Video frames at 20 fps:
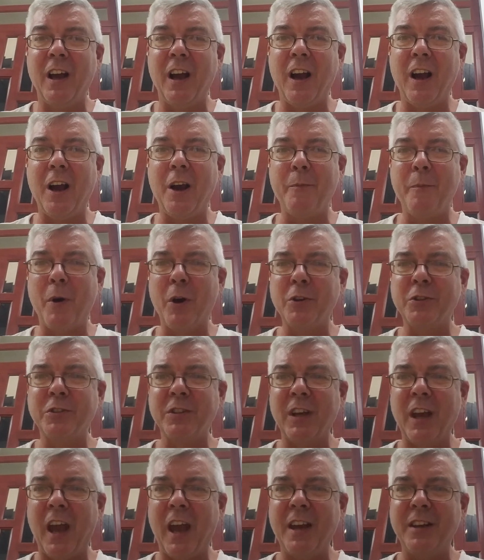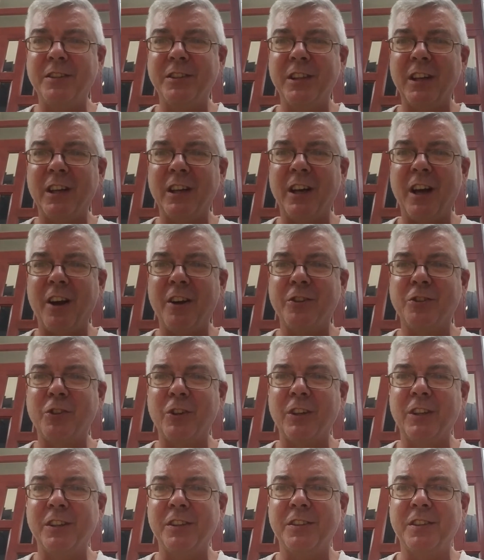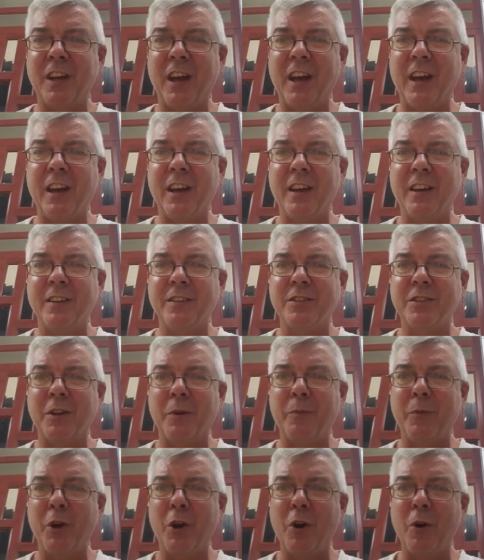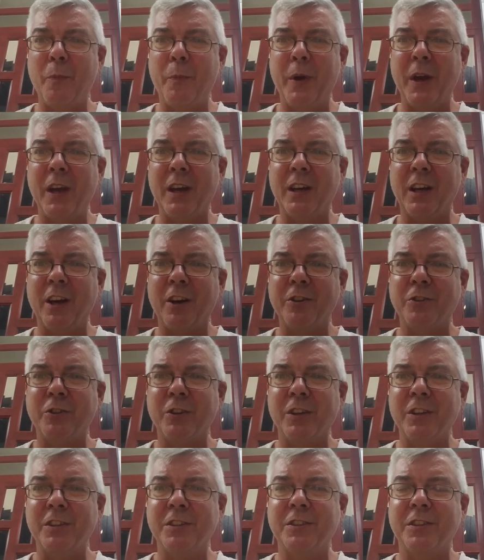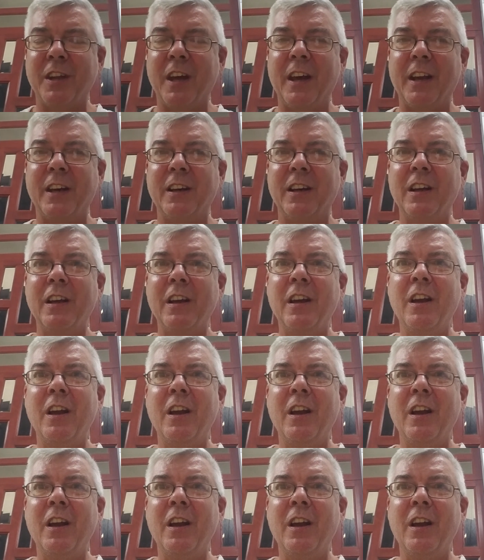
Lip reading: mostly Asian countries and some European countries that